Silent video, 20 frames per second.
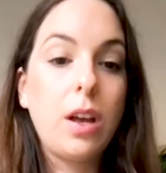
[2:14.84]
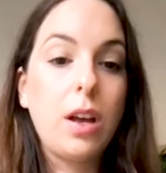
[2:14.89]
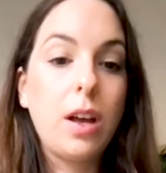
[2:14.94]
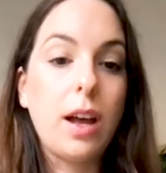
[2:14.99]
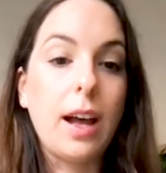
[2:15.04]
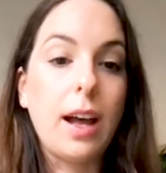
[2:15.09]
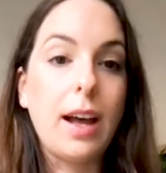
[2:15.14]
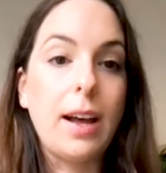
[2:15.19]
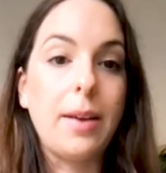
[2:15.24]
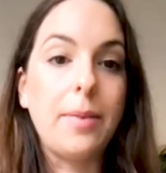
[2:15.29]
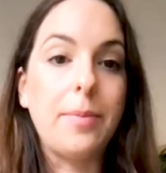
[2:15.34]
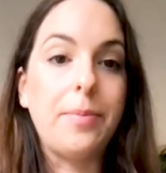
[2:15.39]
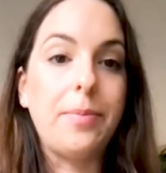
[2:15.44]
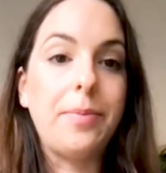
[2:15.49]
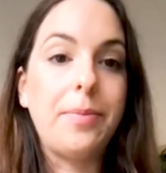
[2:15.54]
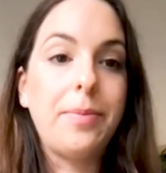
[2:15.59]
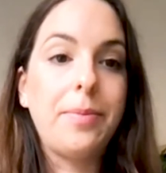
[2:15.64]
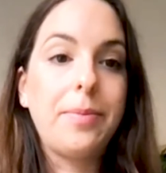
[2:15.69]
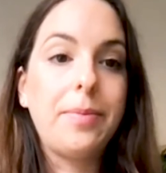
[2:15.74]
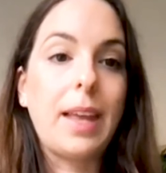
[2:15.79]

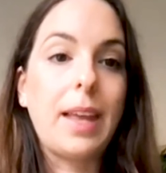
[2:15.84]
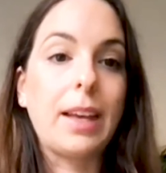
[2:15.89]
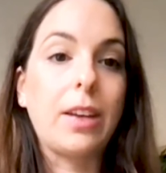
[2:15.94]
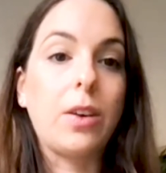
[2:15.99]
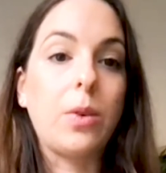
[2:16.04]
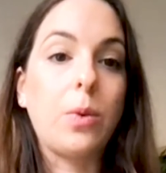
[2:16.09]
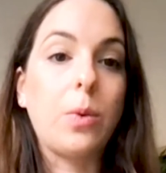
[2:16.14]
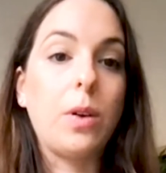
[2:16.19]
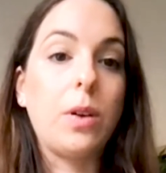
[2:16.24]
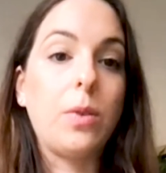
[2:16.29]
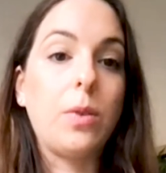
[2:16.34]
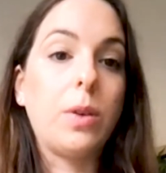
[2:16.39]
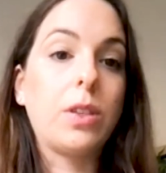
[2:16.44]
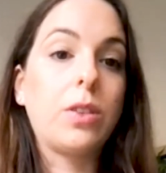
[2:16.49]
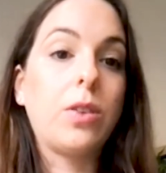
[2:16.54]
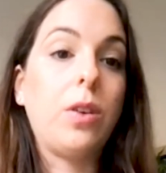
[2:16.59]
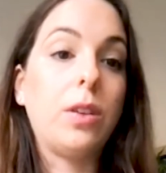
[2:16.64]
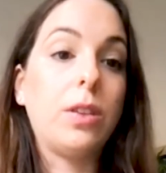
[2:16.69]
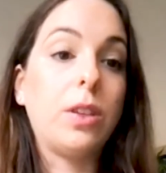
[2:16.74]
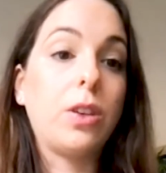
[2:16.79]
what's
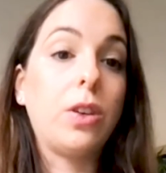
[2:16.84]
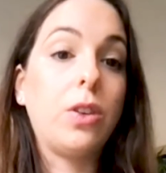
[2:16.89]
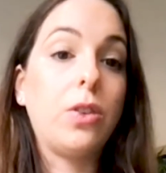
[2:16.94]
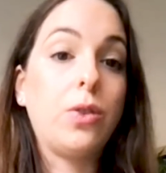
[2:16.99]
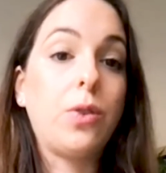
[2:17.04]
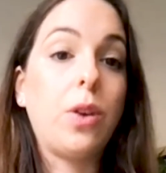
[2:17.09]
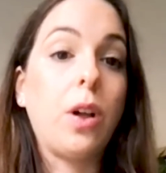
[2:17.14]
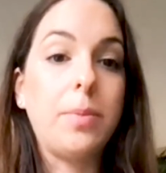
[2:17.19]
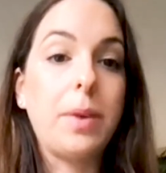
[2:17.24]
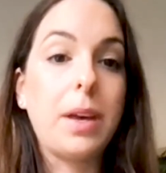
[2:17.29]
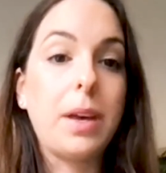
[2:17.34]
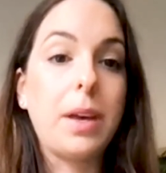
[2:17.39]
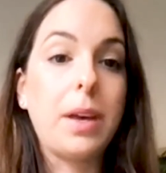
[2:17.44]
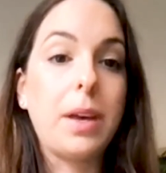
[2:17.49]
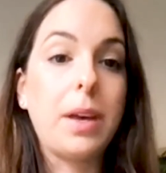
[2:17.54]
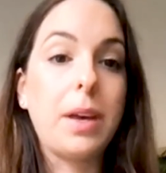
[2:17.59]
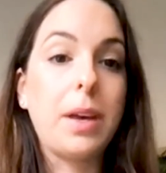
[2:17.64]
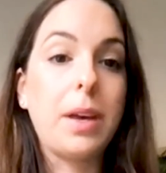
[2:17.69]
called a control brain.